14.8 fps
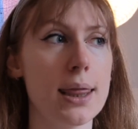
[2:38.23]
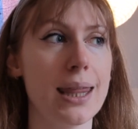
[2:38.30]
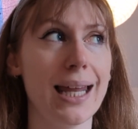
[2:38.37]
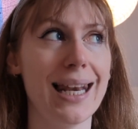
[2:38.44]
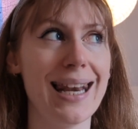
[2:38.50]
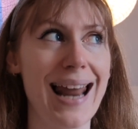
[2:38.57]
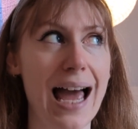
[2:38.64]

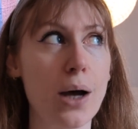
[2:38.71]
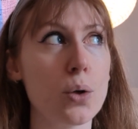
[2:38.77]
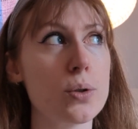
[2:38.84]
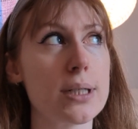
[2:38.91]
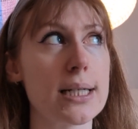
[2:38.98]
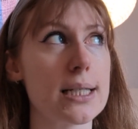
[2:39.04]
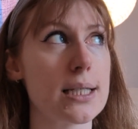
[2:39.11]
The
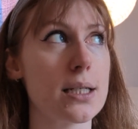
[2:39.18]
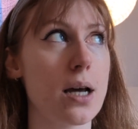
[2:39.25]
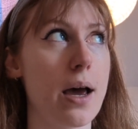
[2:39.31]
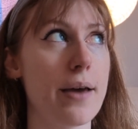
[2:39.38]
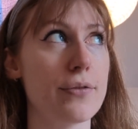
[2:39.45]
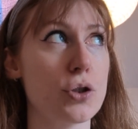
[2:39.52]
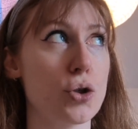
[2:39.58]
loudest
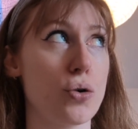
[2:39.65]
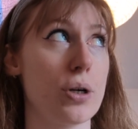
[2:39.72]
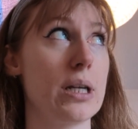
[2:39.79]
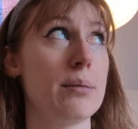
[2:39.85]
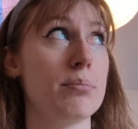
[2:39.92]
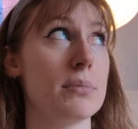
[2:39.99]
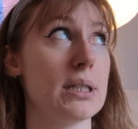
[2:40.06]
I've
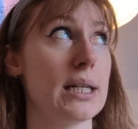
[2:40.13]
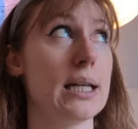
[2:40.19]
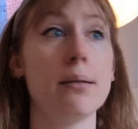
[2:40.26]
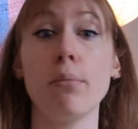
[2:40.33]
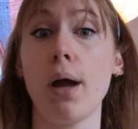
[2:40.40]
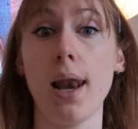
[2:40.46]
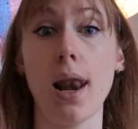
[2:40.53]
screamed
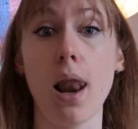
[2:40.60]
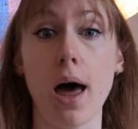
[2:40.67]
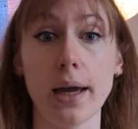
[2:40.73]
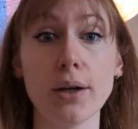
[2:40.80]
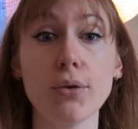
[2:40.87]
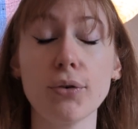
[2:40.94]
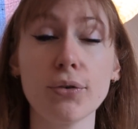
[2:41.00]
in my
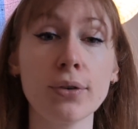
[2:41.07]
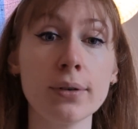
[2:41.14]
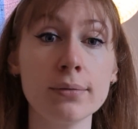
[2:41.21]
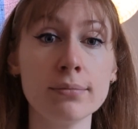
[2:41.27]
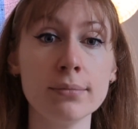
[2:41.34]
life,